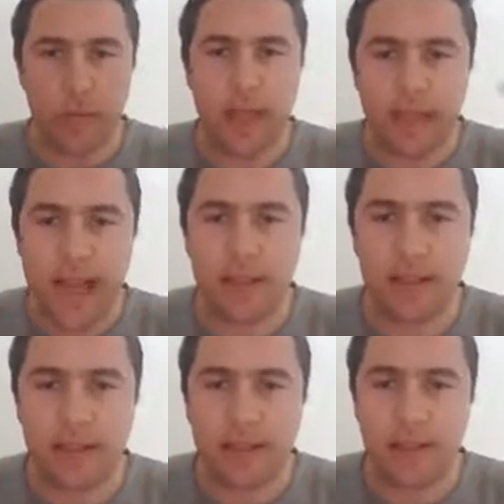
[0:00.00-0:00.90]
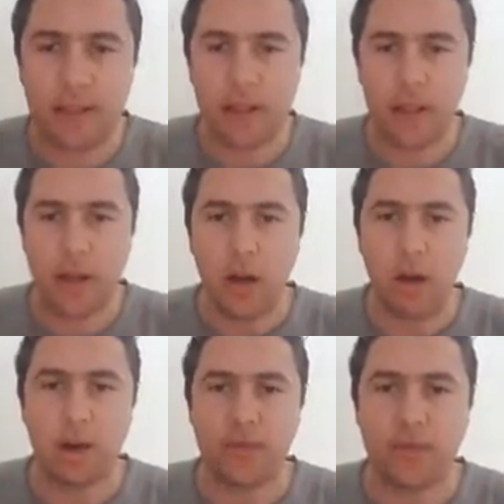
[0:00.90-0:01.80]
the lens
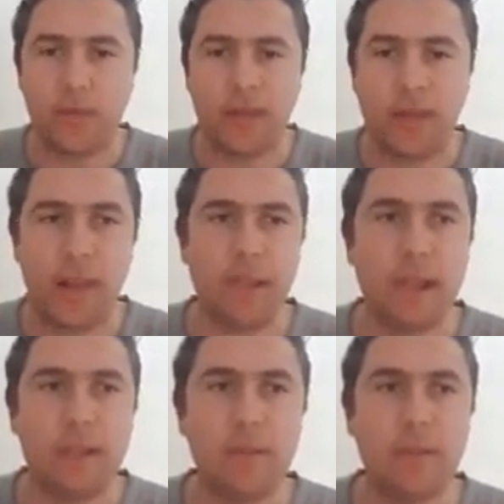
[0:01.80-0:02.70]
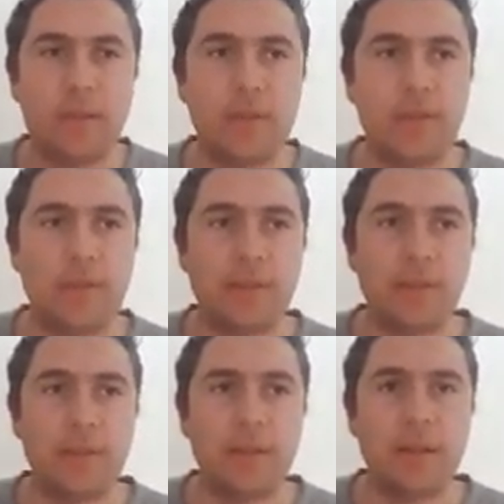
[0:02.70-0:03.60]
of themes.
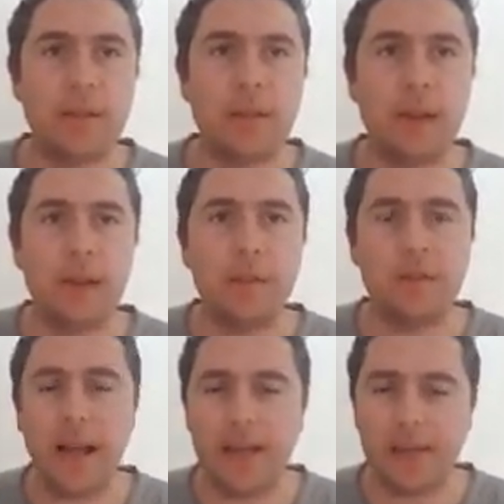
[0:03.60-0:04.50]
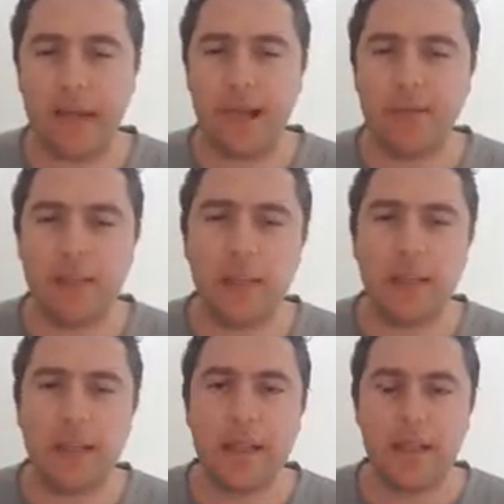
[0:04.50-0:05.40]
So I say every
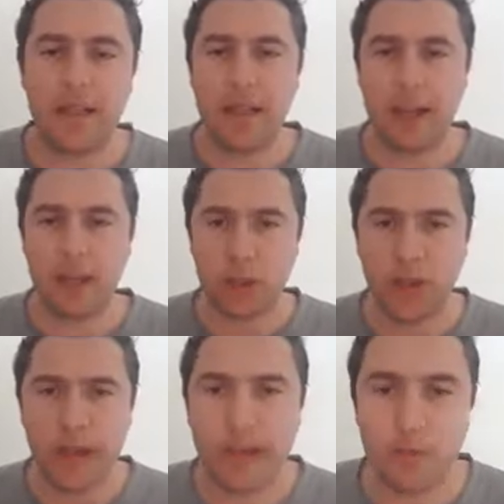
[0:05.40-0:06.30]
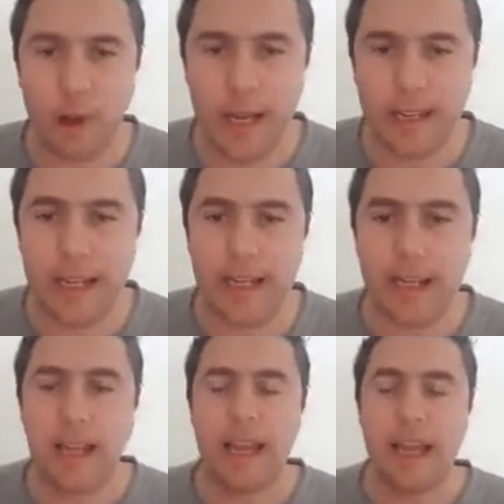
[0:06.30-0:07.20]
week that creative writing
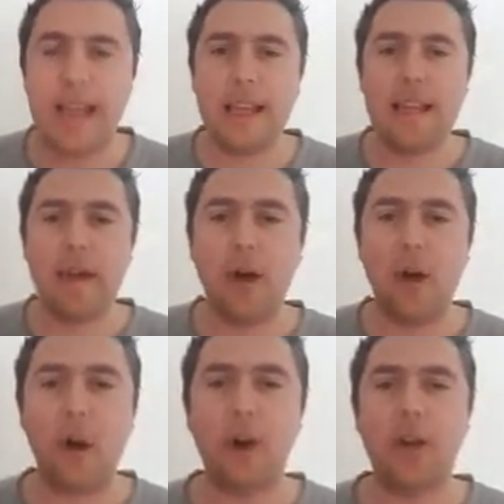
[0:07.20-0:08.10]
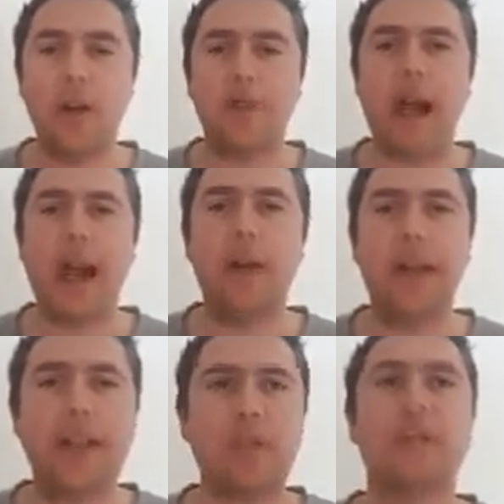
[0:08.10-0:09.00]
is all about
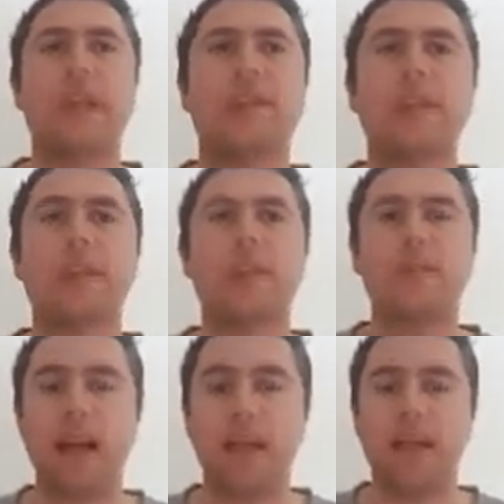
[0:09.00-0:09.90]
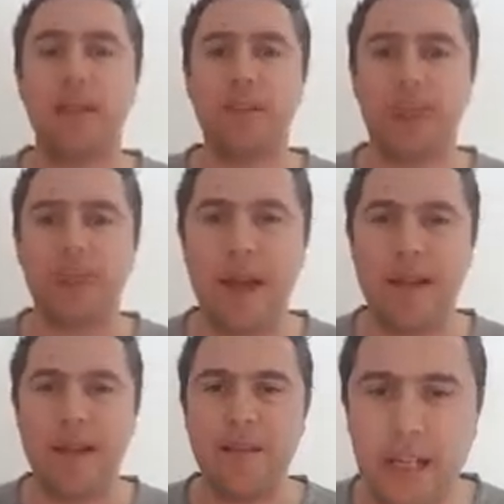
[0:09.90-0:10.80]
expressing yourself. It's about
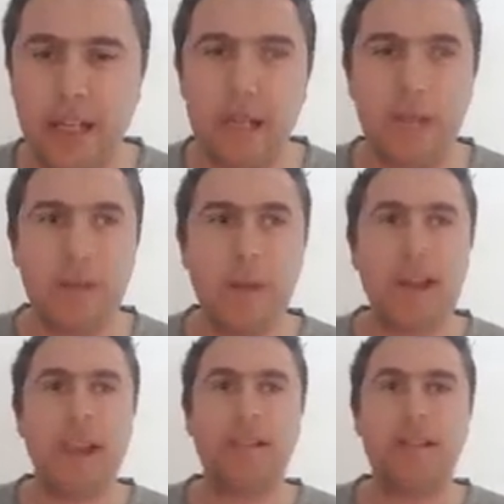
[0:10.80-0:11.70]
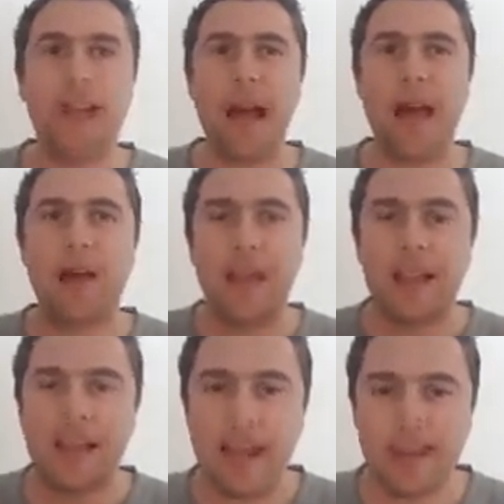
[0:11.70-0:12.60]
freedom. It's about
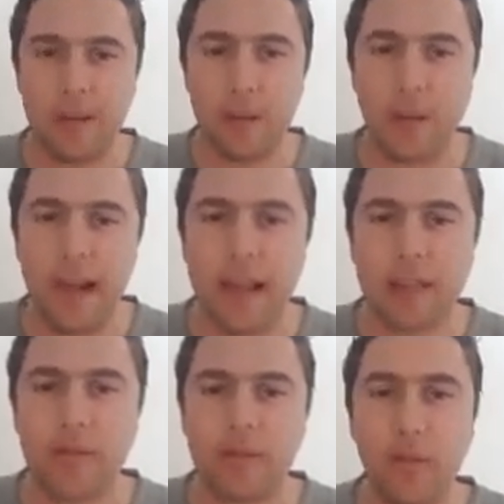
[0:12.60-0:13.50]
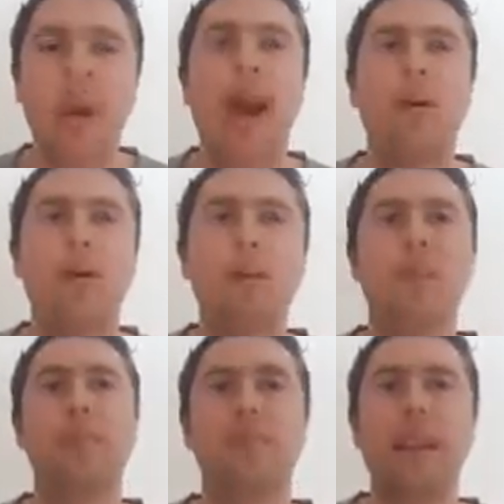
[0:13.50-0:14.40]
letting the words flow out onto
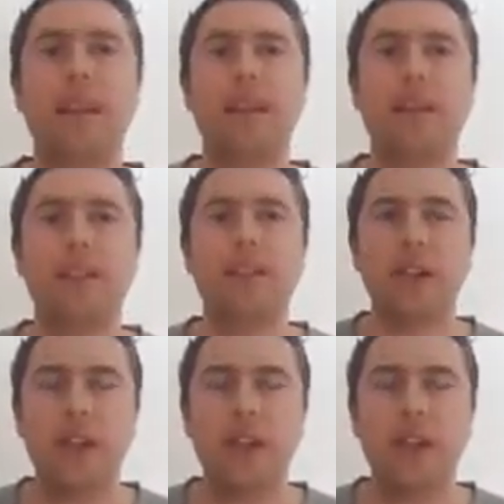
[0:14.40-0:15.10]
the page.